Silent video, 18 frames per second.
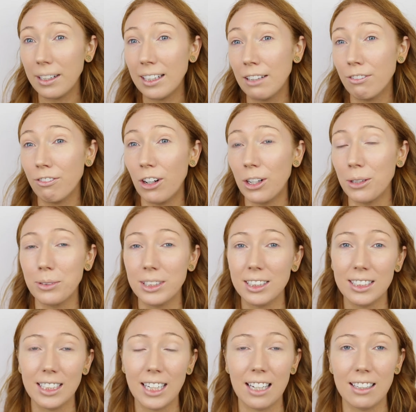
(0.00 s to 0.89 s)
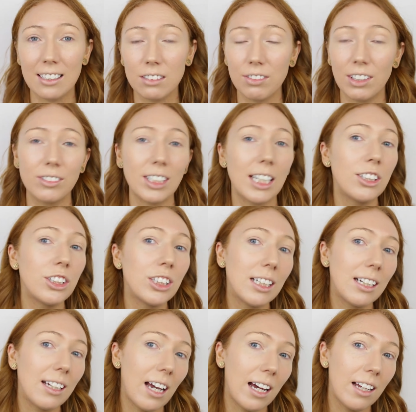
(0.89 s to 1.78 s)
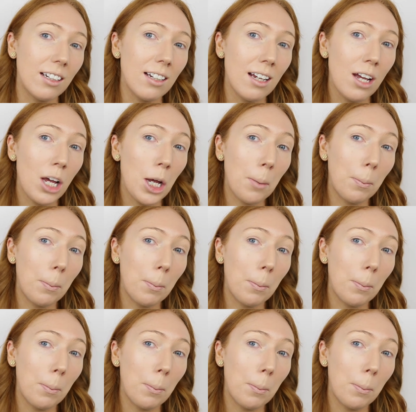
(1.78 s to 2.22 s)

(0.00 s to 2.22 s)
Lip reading: if I was to get this foundation again.